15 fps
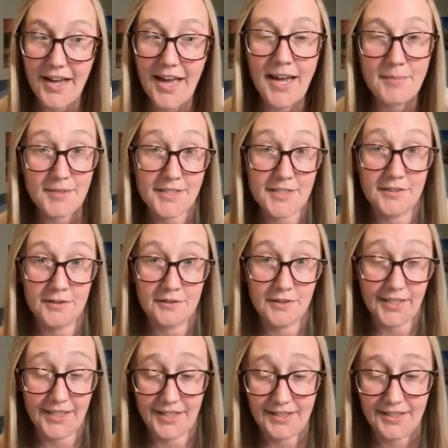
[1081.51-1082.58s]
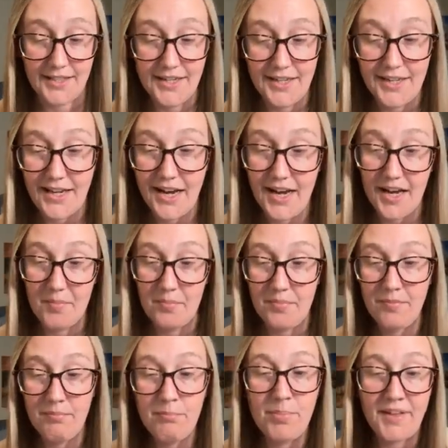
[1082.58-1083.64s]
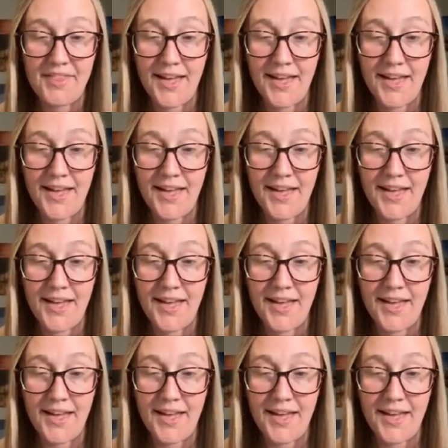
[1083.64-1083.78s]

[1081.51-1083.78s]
Absolutely. But